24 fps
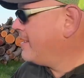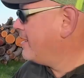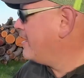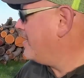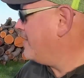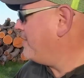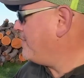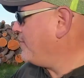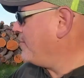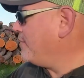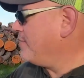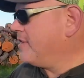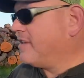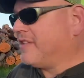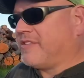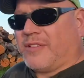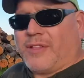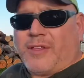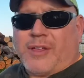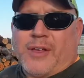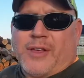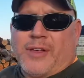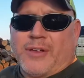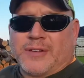a few of these
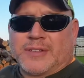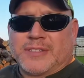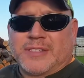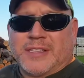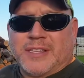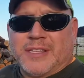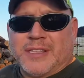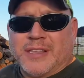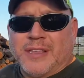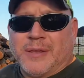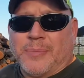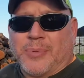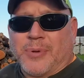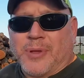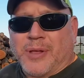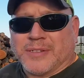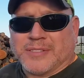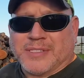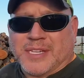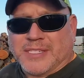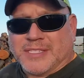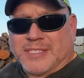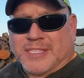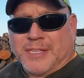logs and
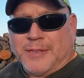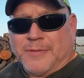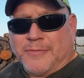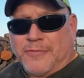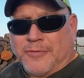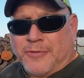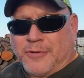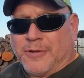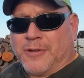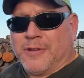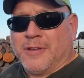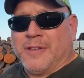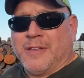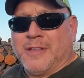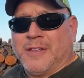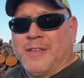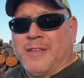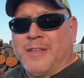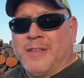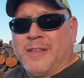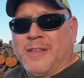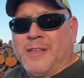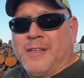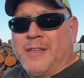process them for
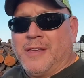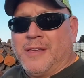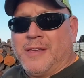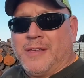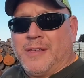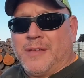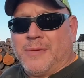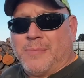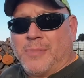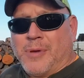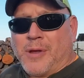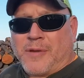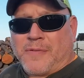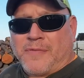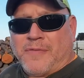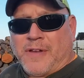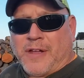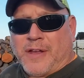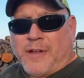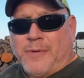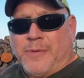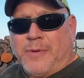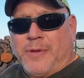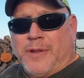bulk
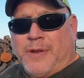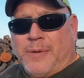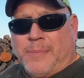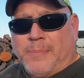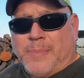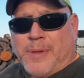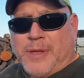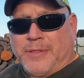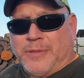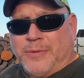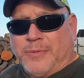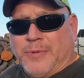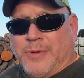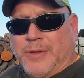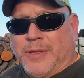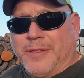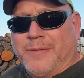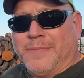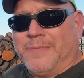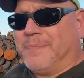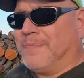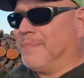firewood and bundle wood.